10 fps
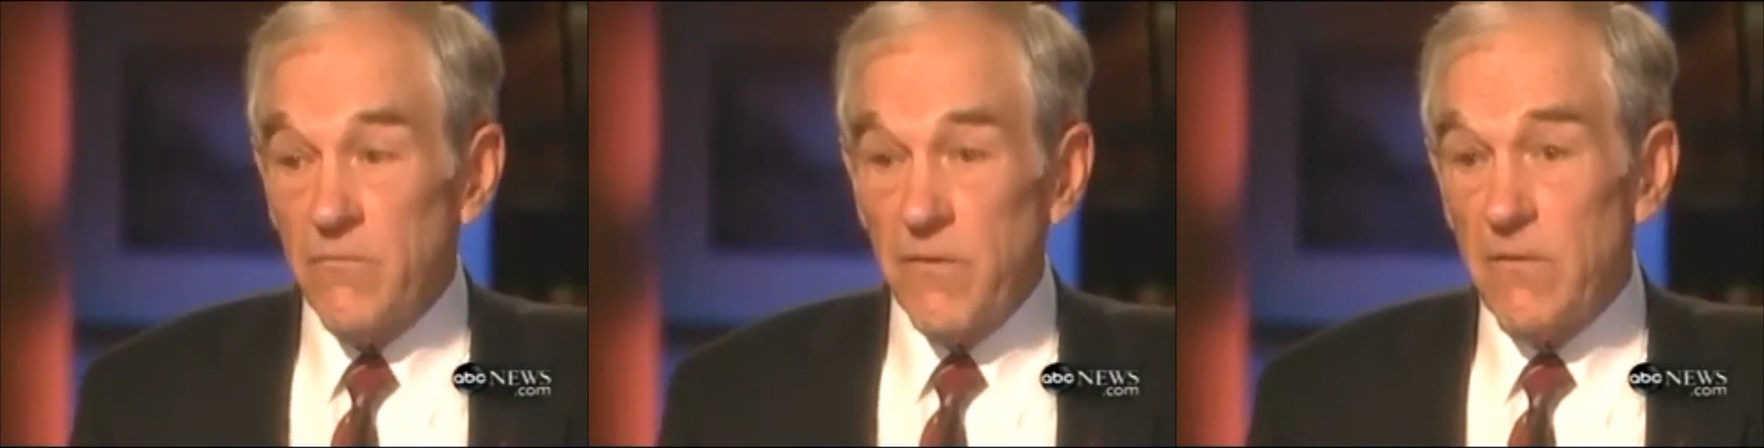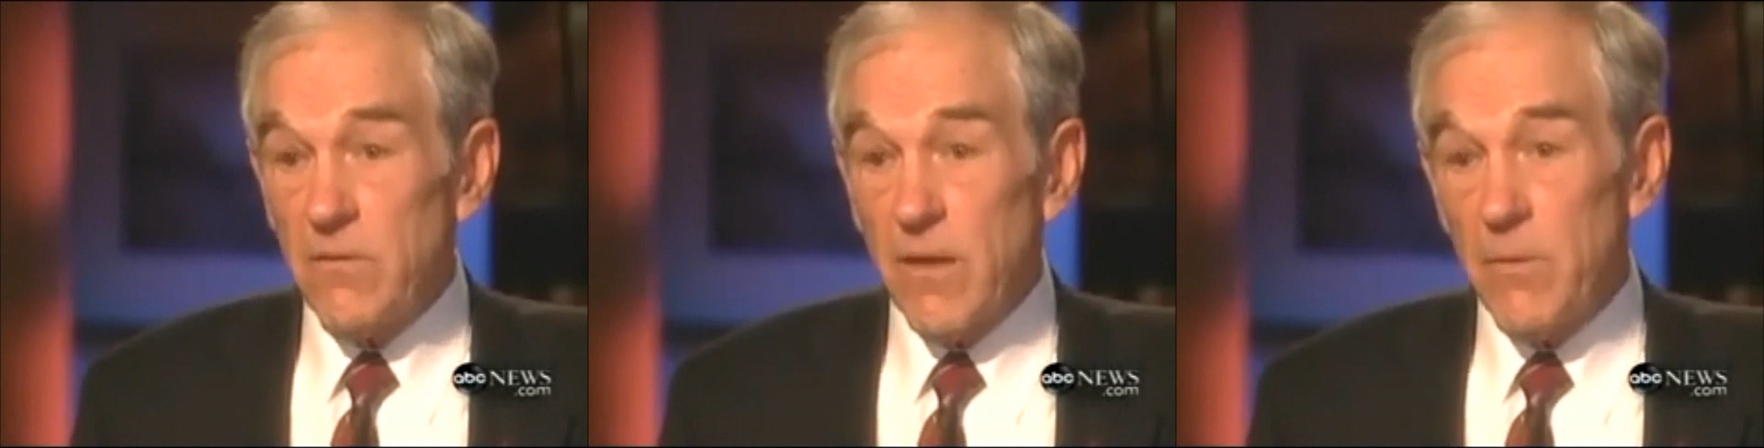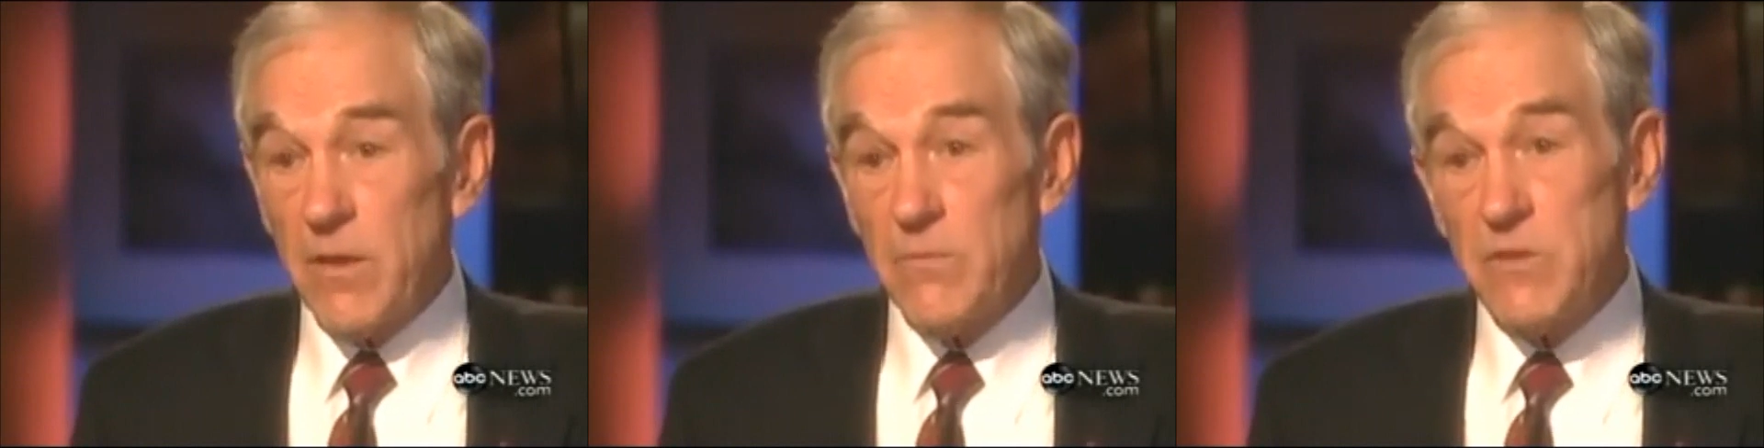federal
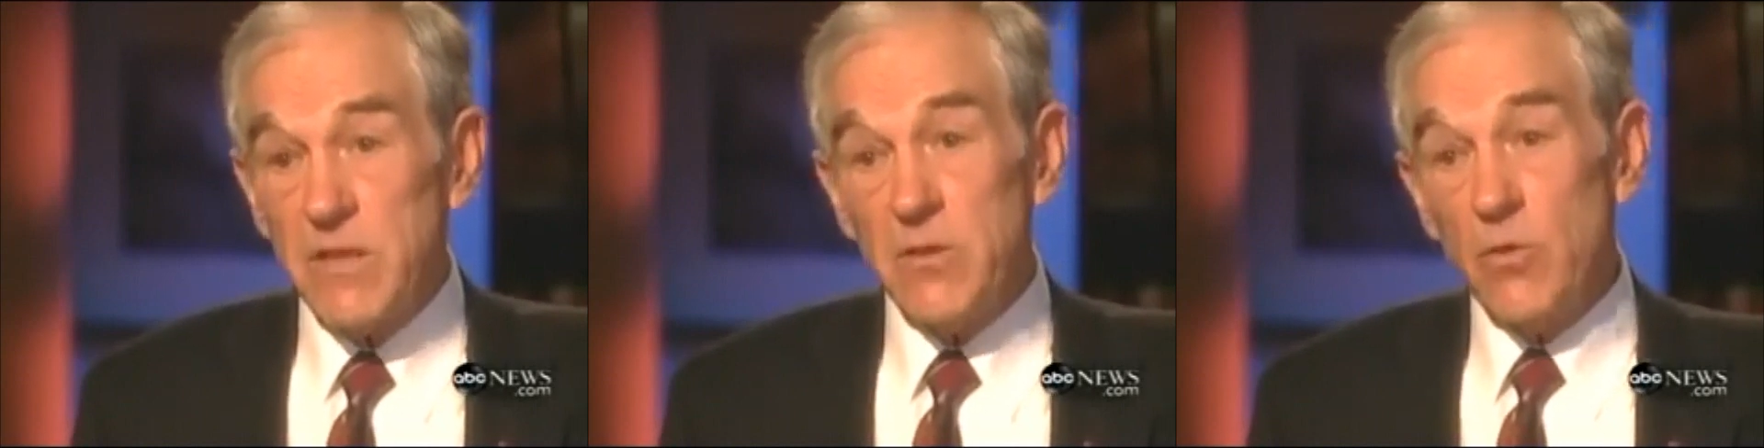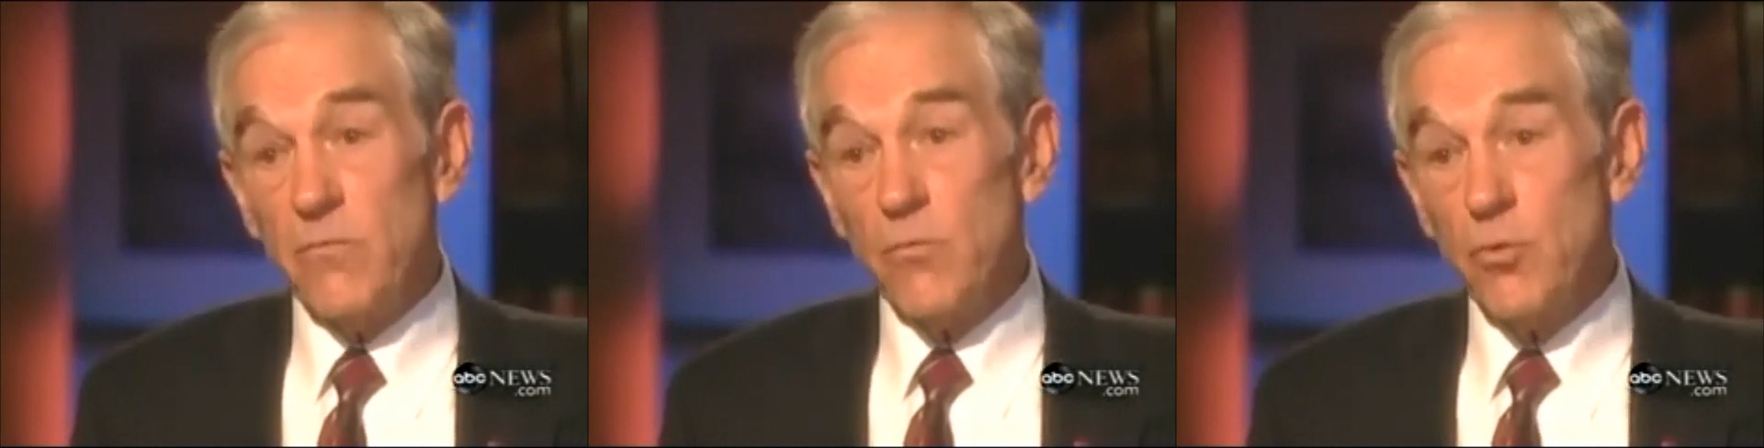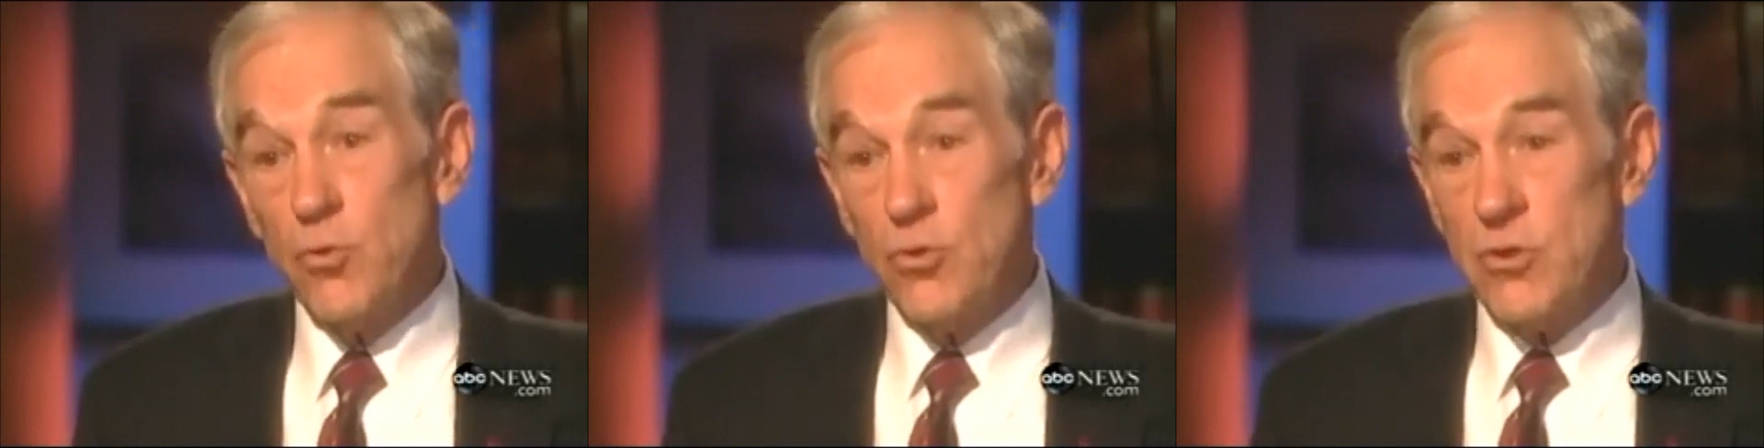government comes in and
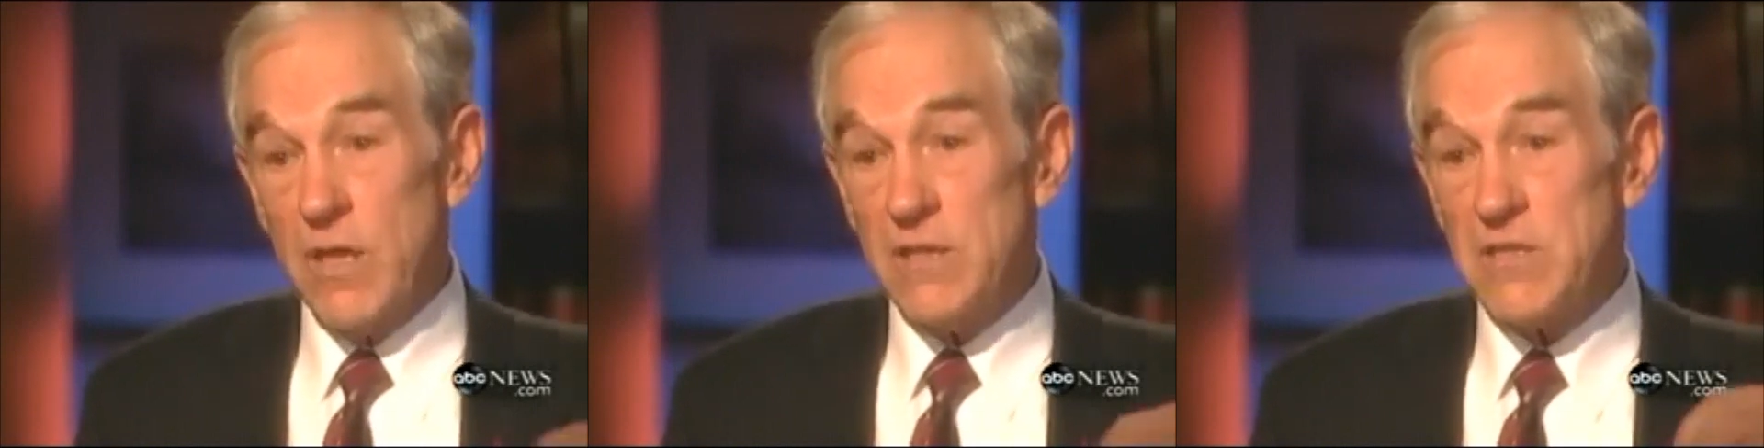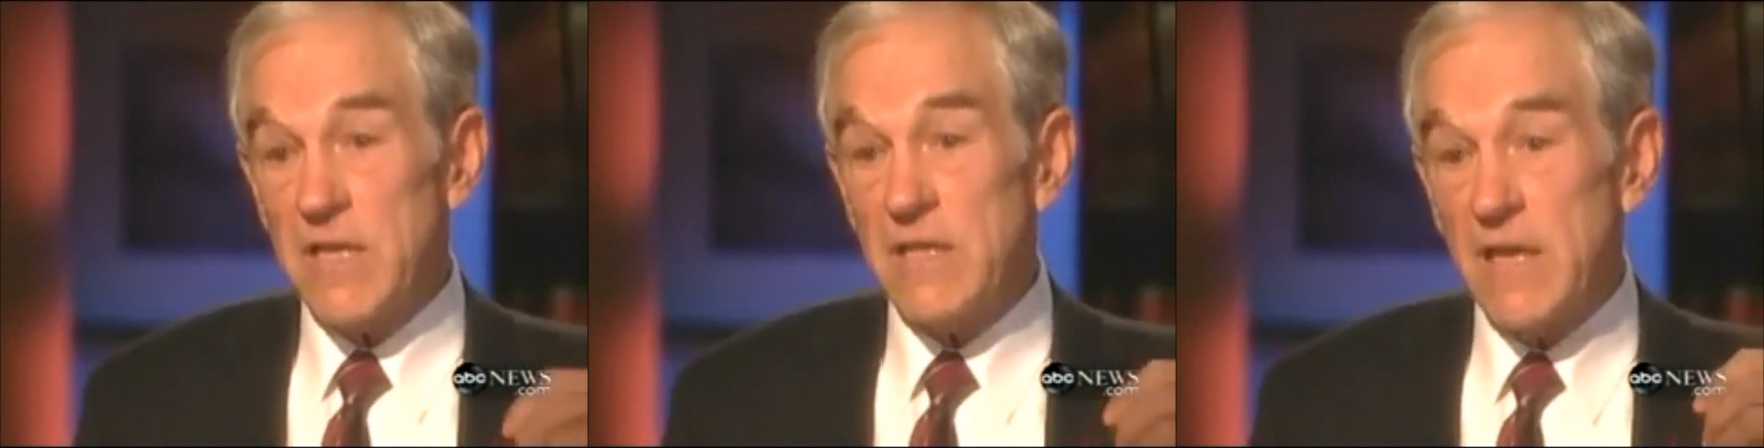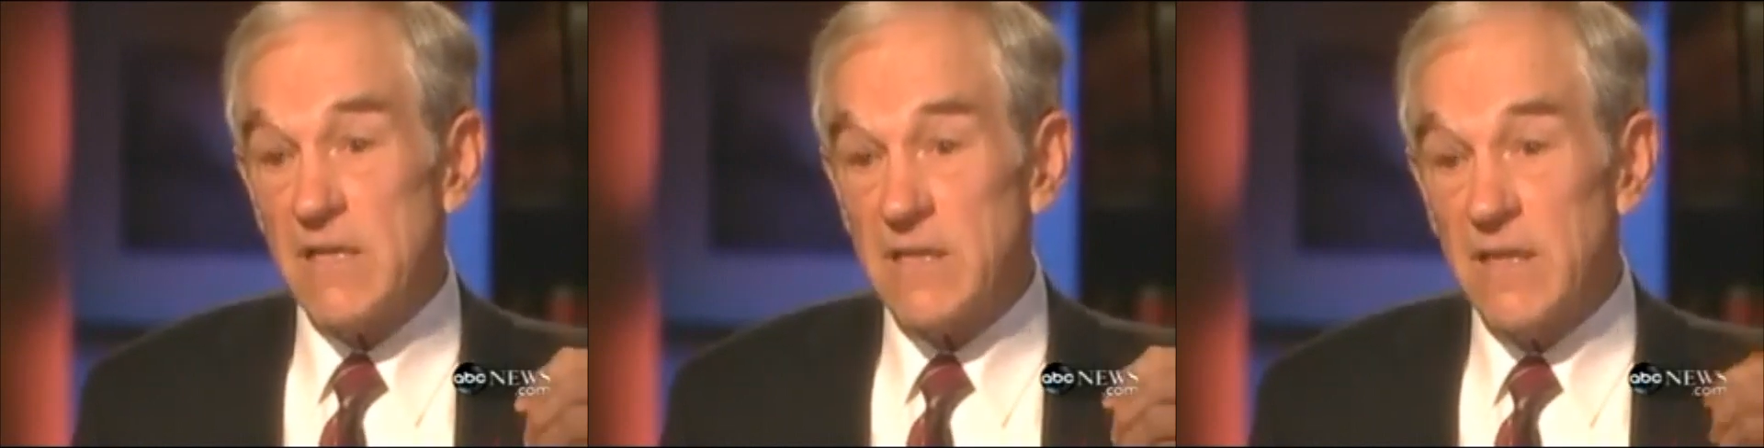overrules a state that
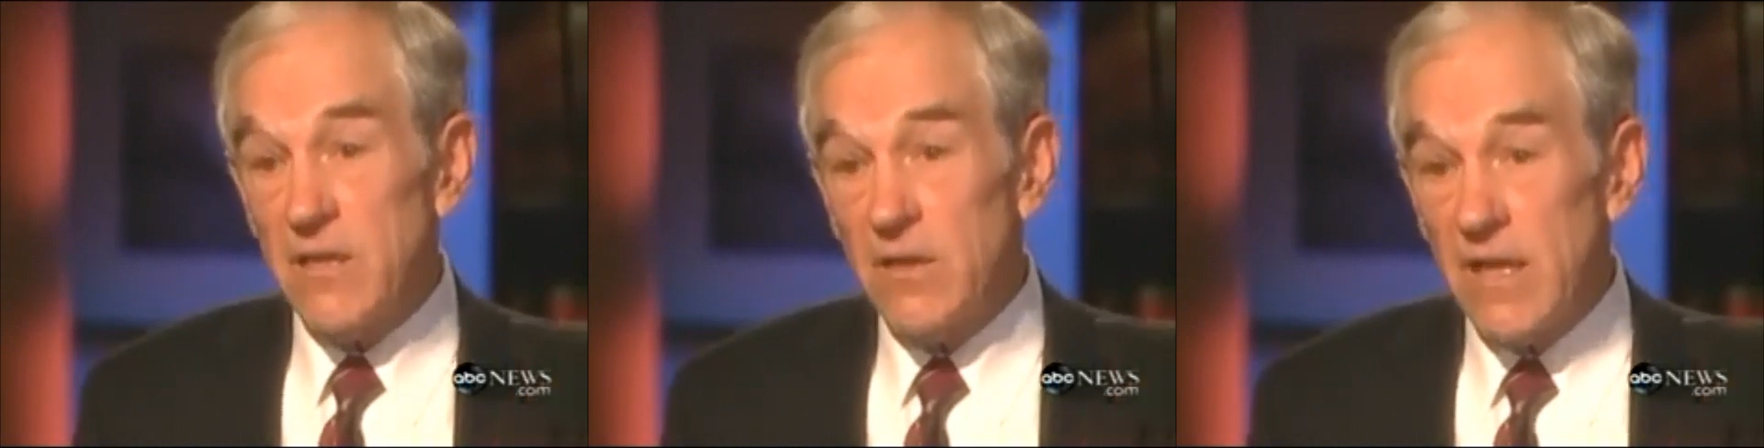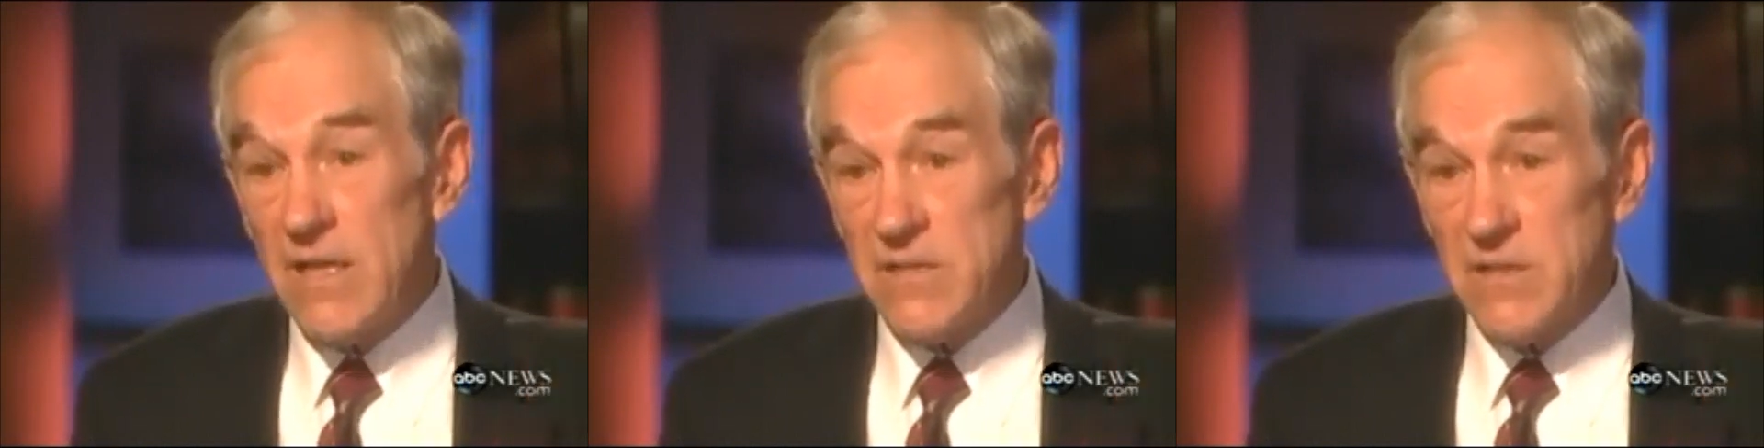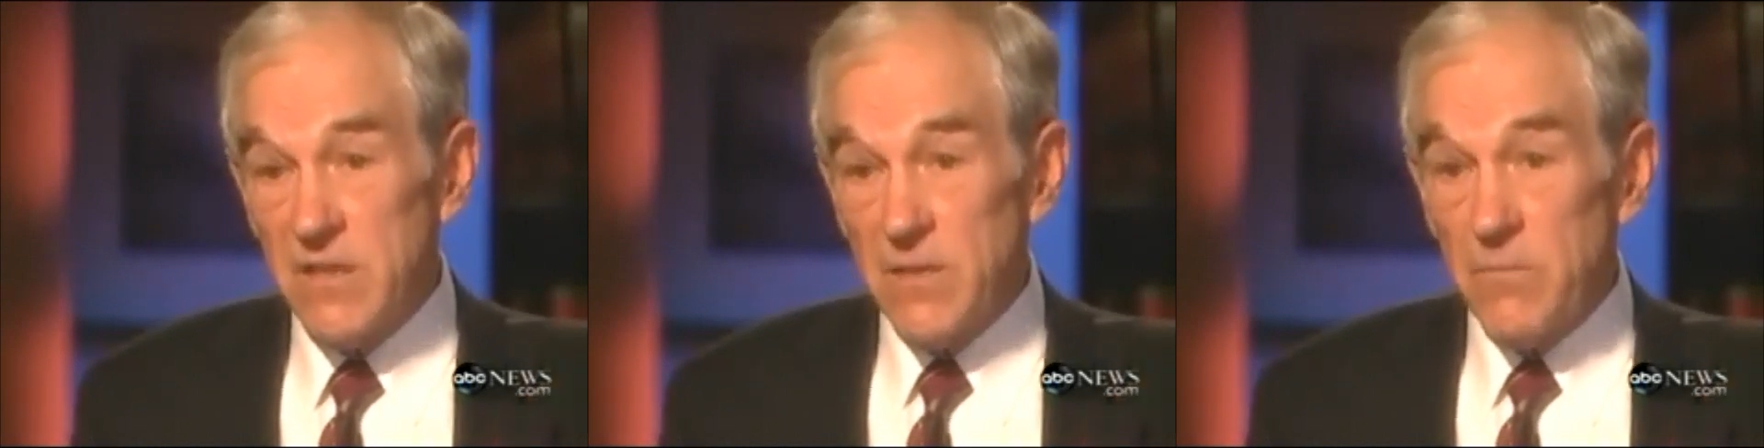has legalized